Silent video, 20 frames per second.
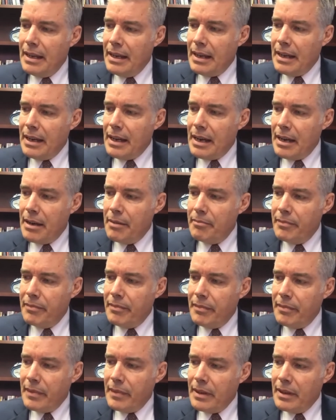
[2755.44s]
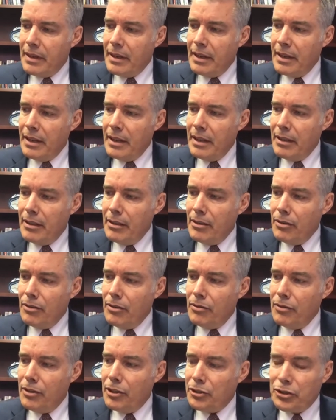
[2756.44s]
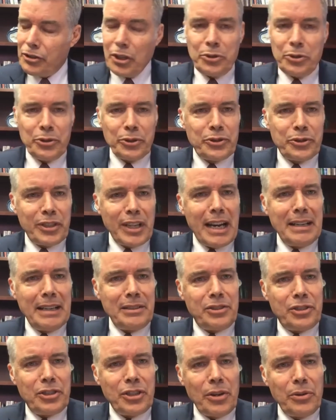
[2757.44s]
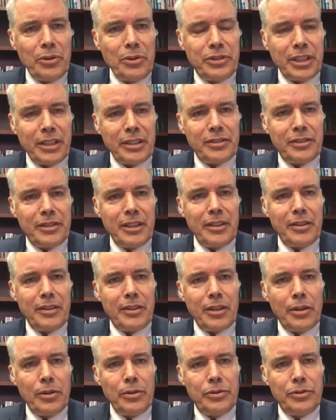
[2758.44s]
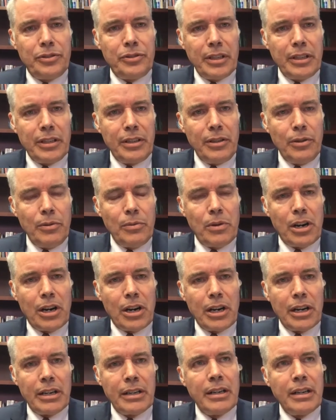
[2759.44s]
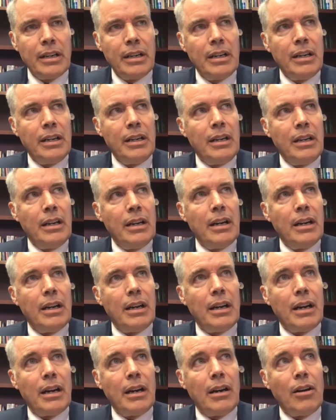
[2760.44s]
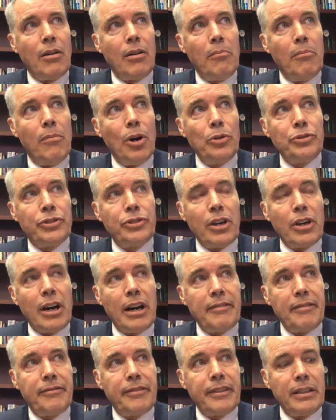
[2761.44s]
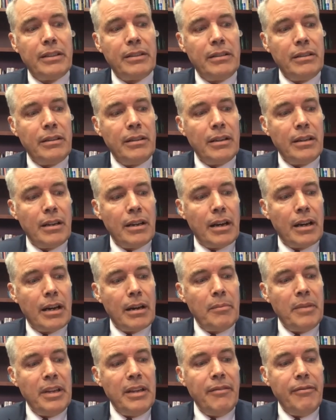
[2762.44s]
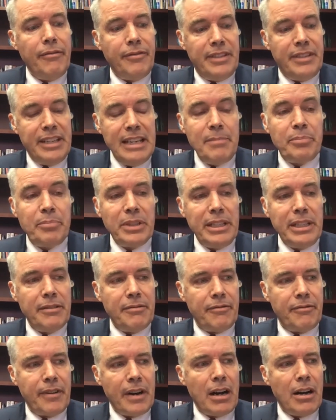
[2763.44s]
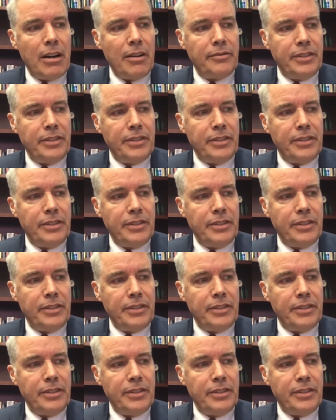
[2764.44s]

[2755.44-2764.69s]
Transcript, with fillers: Um, the social science shows us that those that who are uh, most often um, deeply involved